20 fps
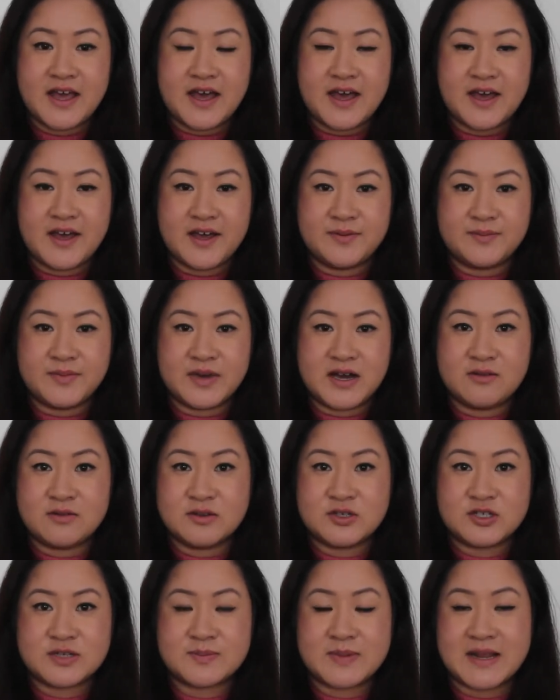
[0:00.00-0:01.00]
I
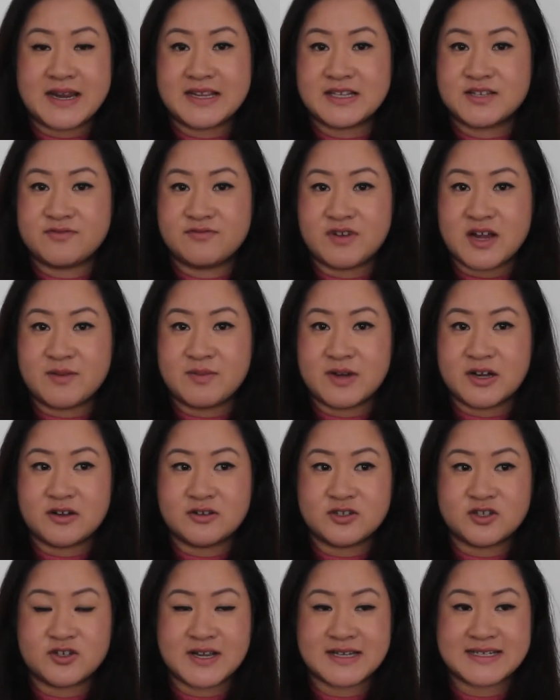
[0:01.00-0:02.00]
was just planning to ride my
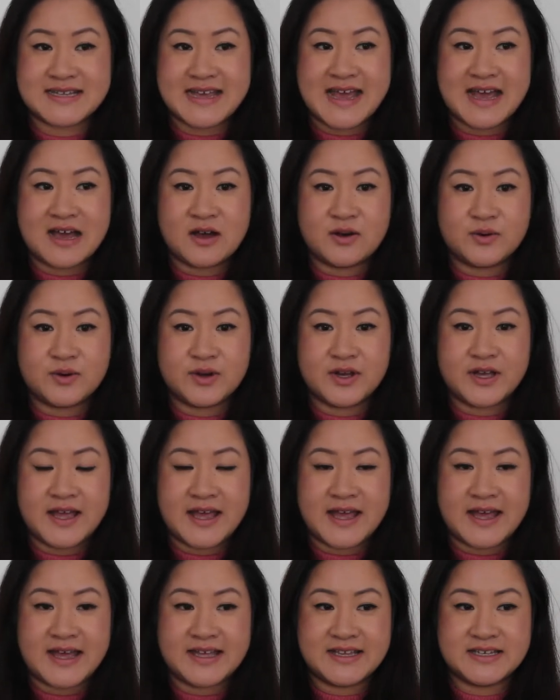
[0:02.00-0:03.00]
contract out
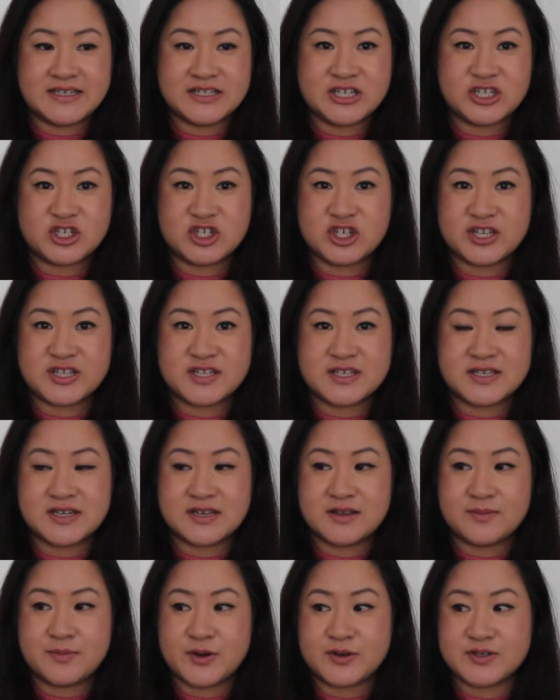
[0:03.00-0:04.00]
and
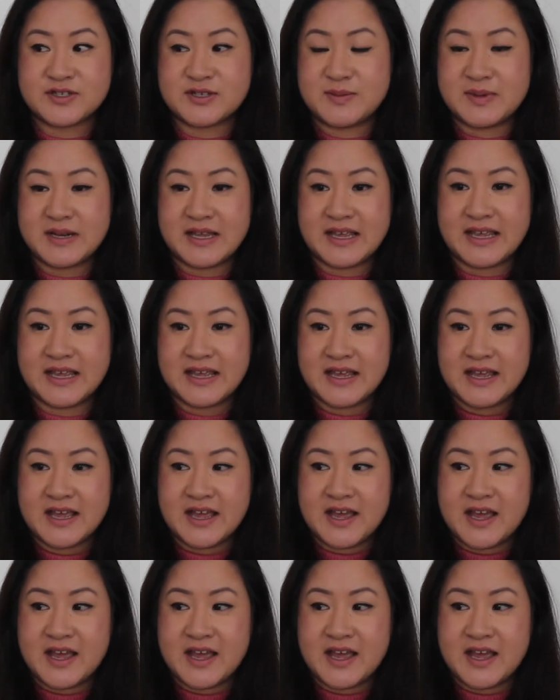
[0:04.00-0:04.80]
just possibly